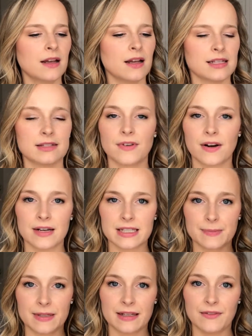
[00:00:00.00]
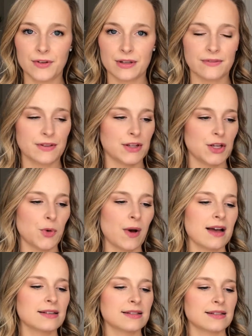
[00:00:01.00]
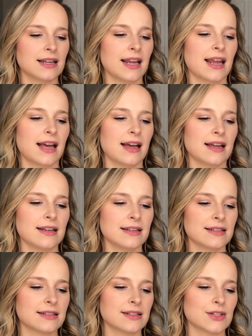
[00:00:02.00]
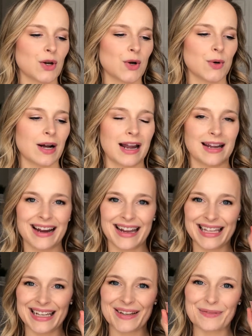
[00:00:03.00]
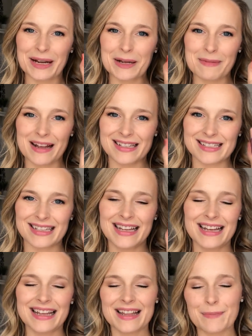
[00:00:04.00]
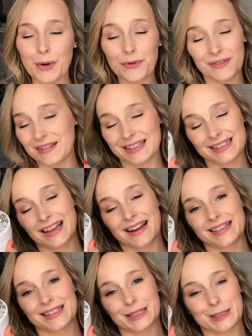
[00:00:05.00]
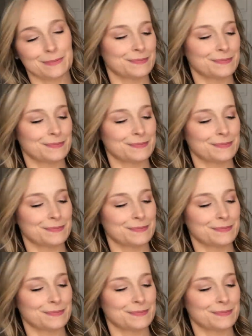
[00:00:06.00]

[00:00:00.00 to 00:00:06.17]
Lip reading: as far as being, if you live in the US. And so I highly recommend both of these, honestly.